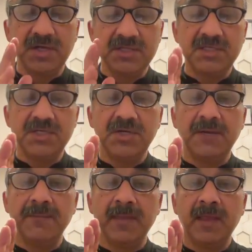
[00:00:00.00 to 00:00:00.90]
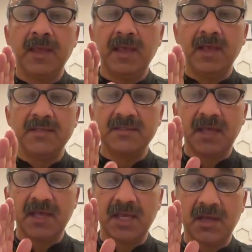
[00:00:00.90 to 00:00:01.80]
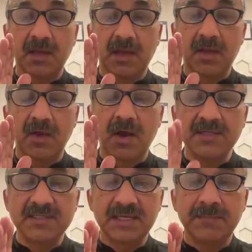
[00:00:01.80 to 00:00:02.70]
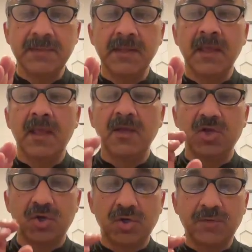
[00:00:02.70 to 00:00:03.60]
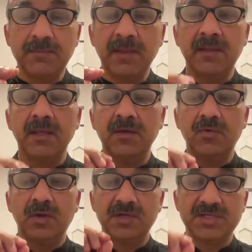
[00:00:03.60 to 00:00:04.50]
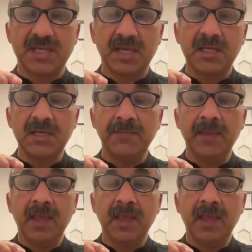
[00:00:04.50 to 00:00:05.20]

engineering is a concept, a term that you need to understand.